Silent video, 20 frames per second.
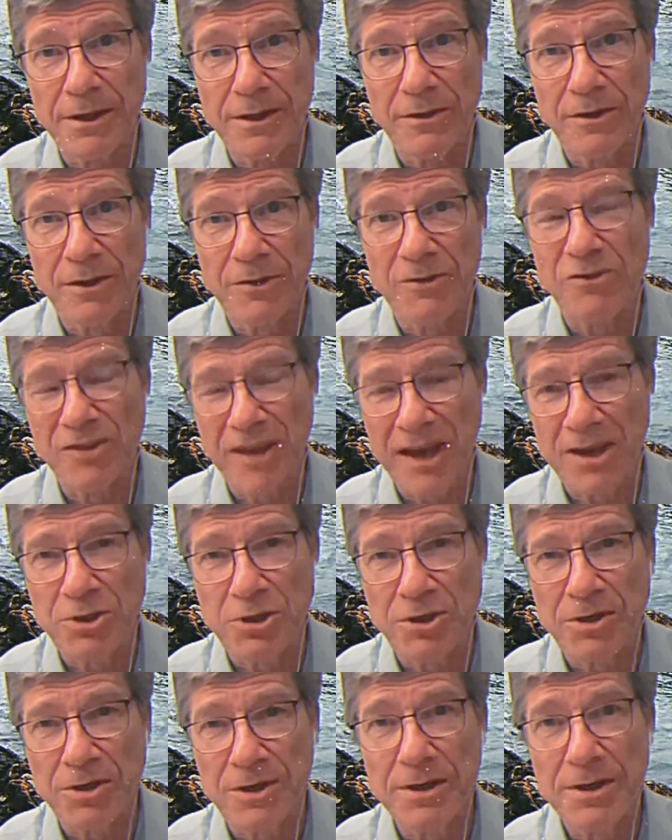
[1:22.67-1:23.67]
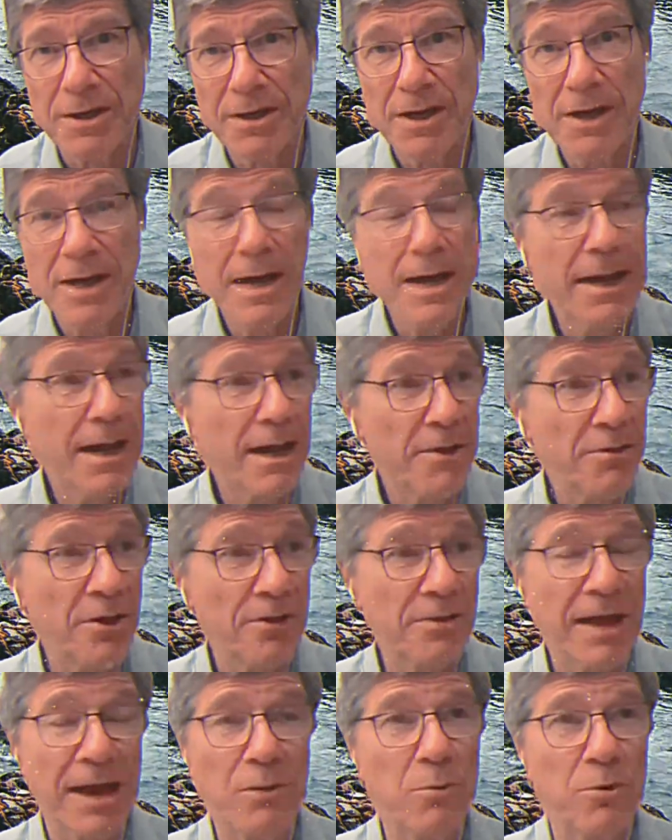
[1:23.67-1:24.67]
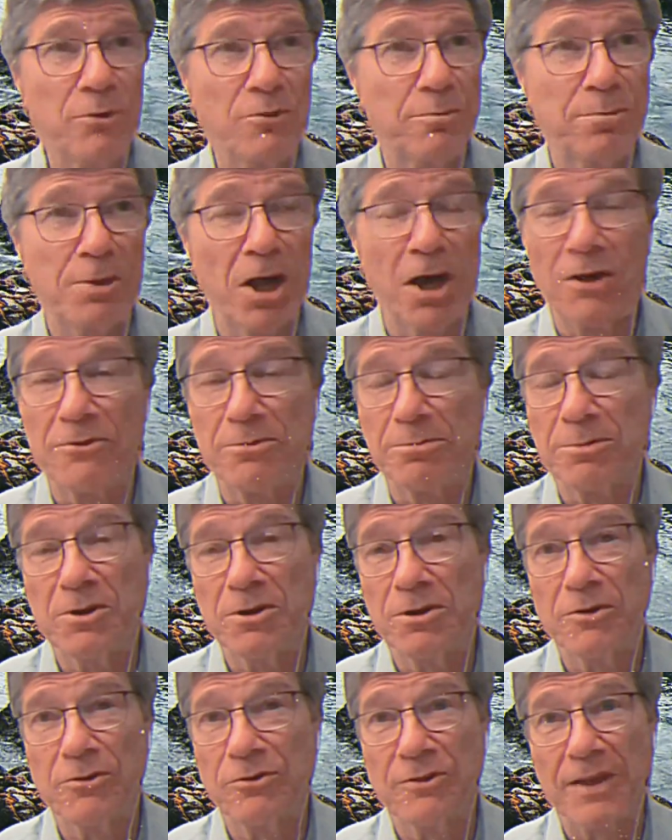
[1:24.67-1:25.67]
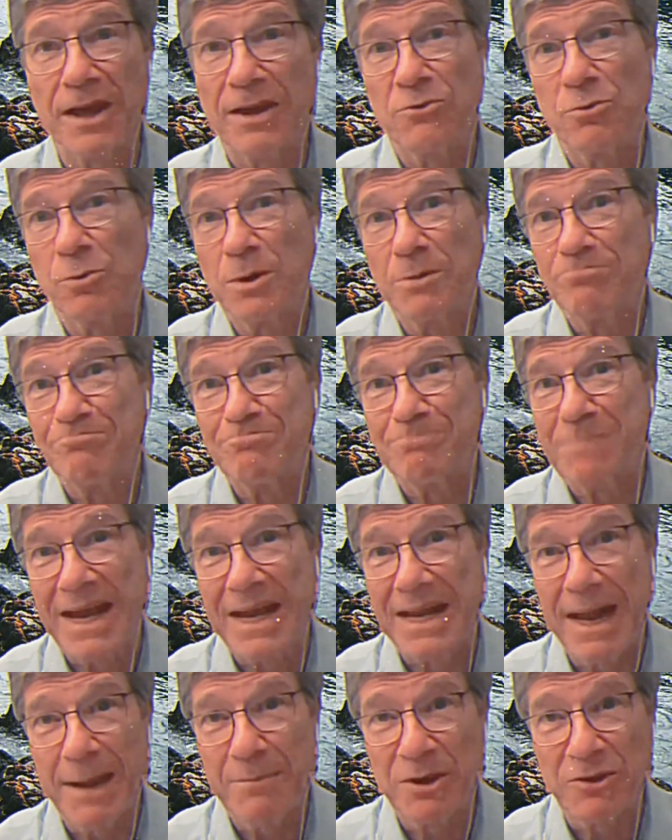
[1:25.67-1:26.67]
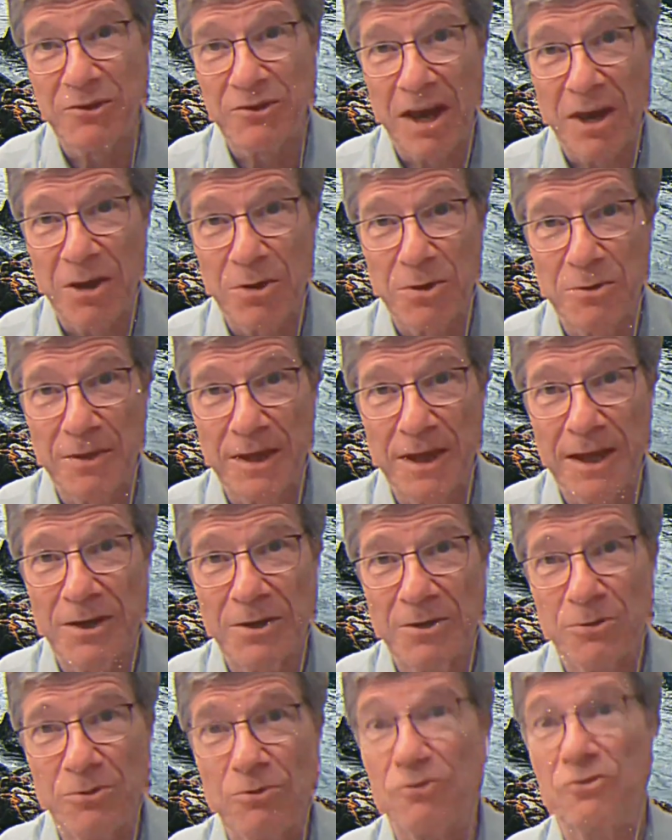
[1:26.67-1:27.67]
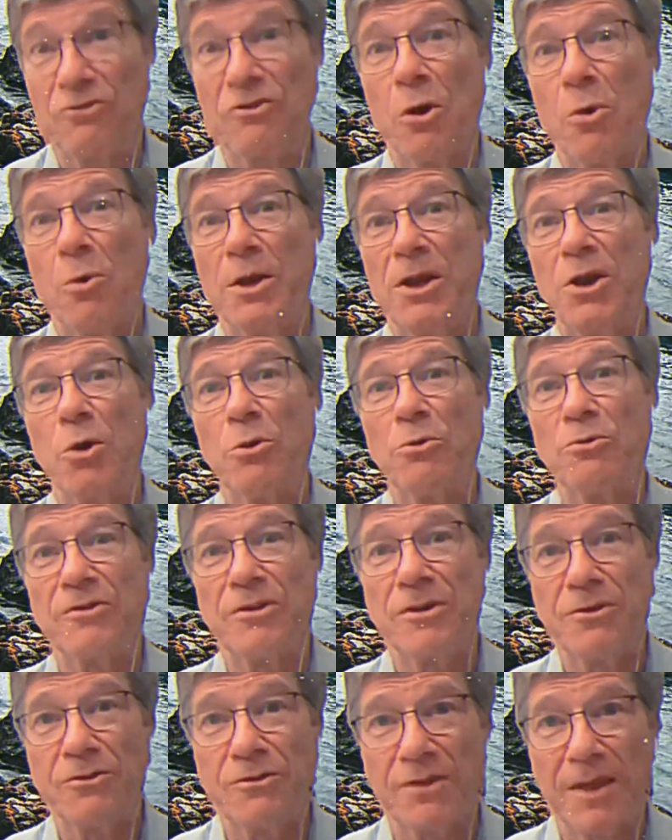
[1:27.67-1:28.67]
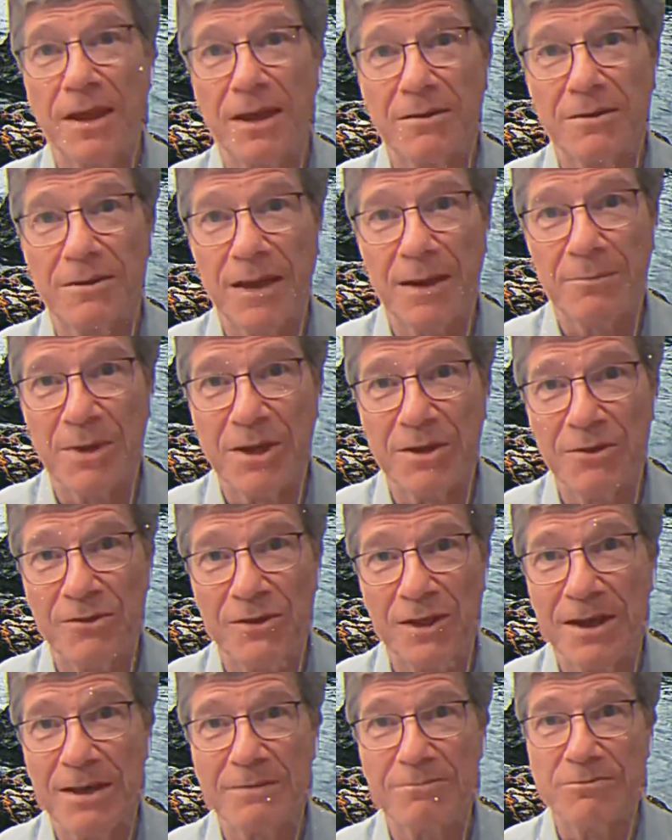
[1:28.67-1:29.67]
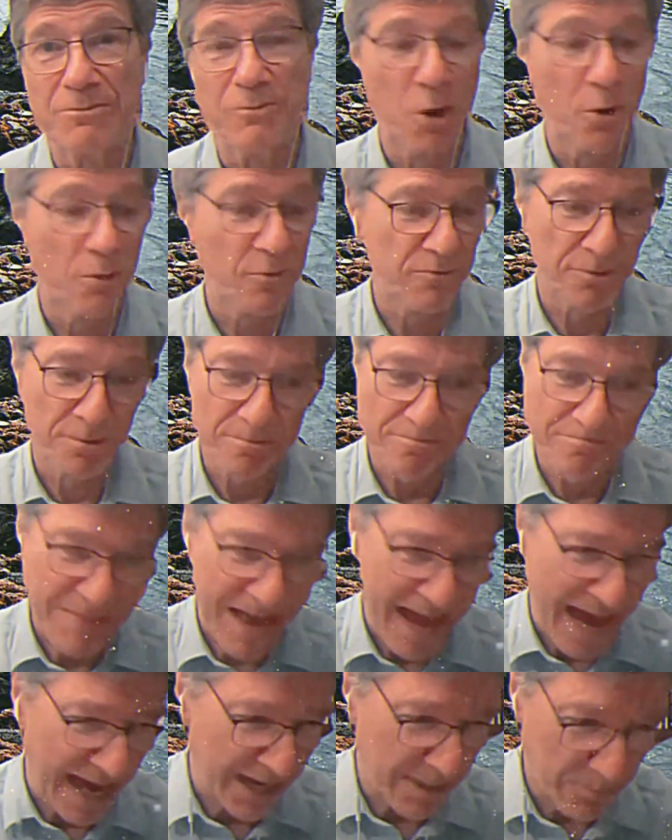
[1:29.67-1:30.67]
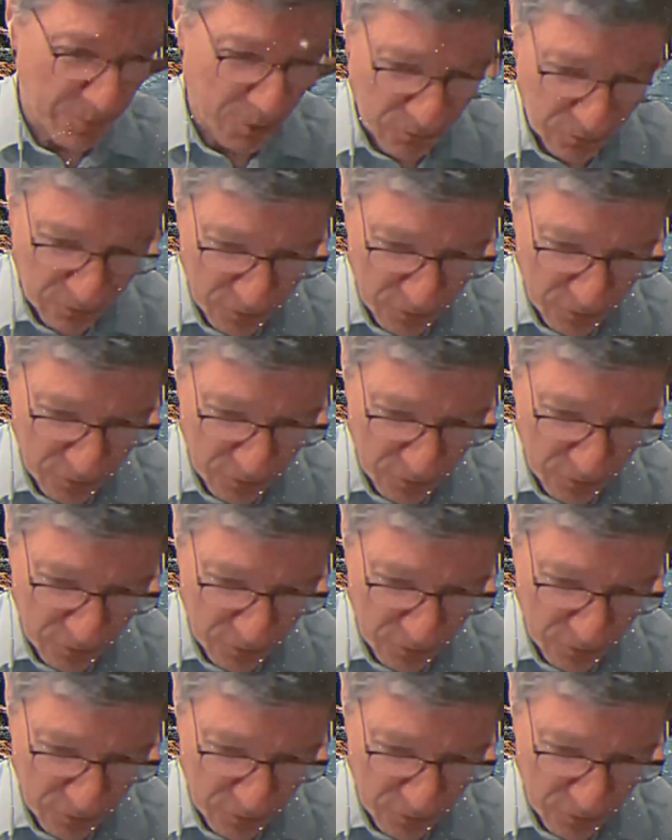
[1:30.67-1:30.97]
essentially. And I thought that was plausible because that's what pandemics are. They are zoonoses. That means they go from animals